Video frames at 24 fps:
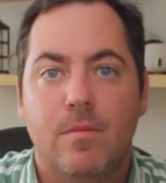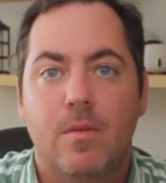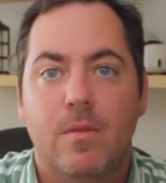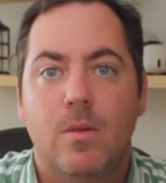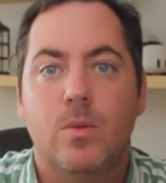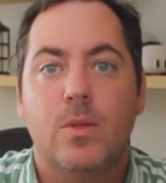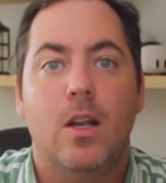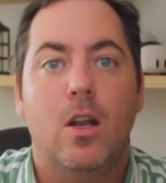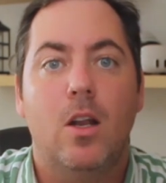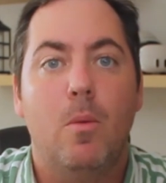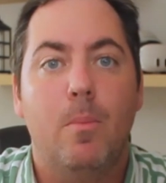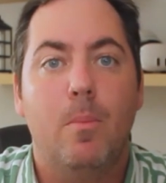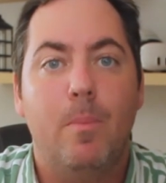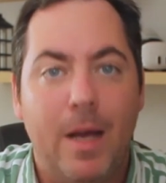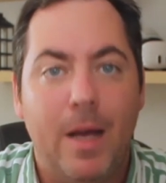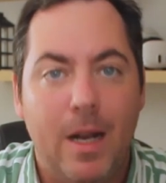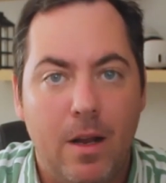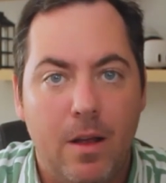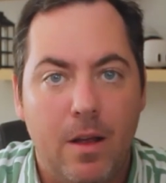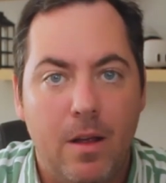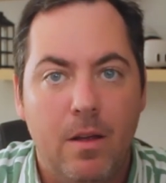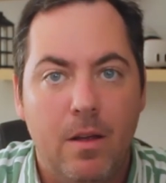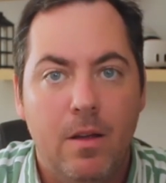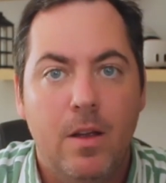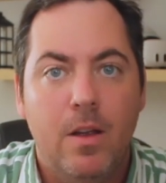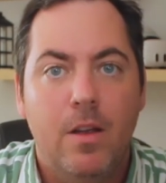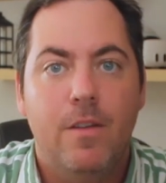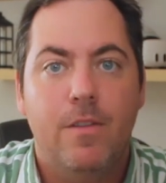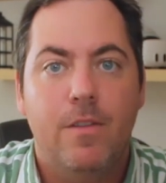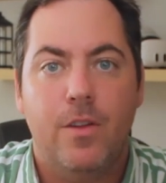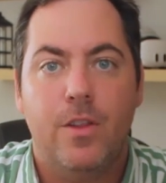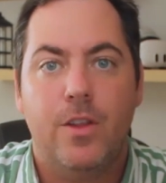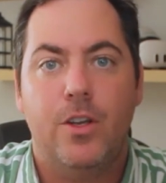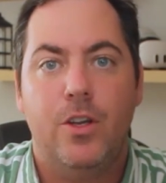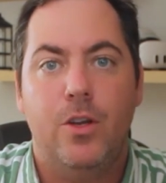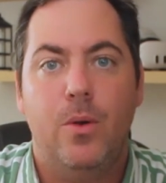It was a lot better for
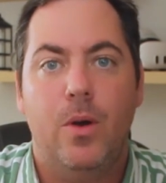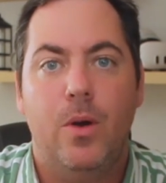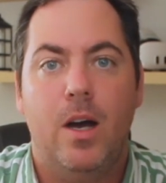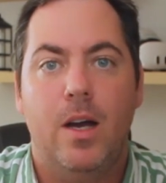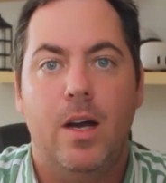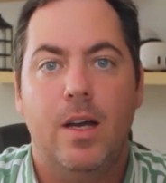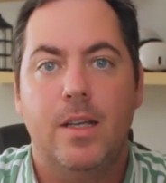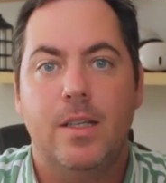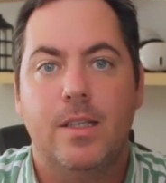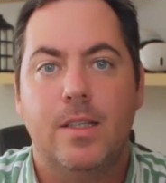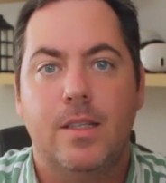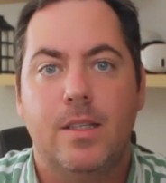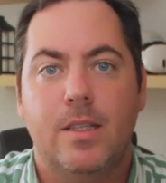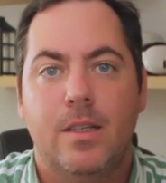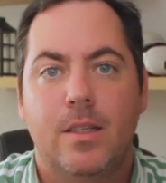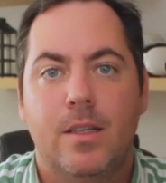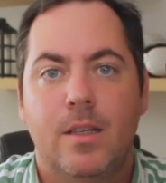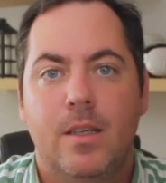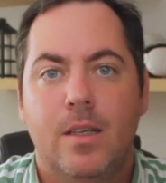the new hires.